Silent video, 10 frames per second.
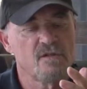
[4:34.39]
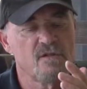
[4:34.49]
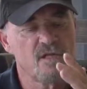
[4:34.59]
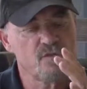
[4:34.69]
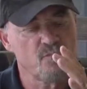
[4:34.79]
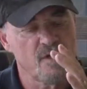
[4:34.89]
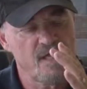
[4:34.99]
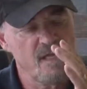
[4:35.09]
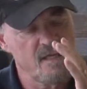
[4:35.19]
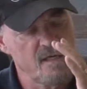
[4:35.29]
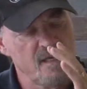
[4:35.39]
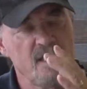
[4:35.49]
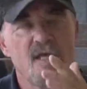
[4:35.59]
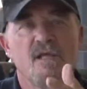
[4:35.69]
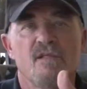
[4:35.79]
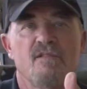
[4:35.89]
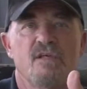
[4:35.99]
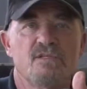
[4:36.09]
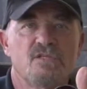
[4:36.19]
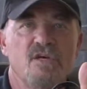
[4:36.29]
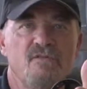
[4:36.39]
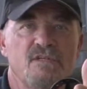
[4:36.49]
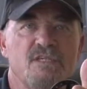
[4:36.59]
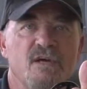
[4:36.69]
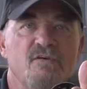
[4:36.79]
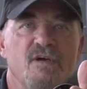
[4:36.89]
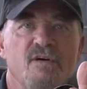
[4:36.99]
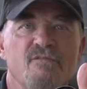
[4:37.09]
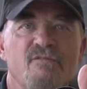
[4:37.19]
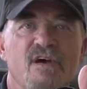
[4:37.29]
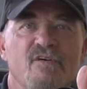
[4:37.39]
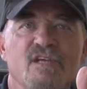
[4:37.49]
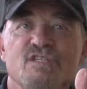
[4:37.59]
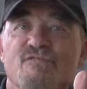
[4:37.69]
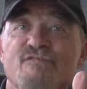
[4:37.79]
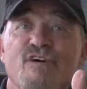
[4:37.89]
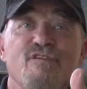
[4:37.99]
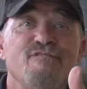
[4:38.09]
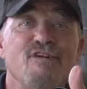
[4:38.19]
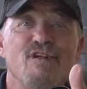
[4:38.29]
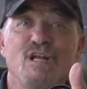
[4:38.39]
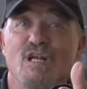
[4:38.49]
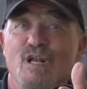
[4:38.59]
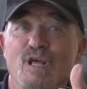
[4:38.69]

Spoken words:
This one here, the surface area varies very, very little.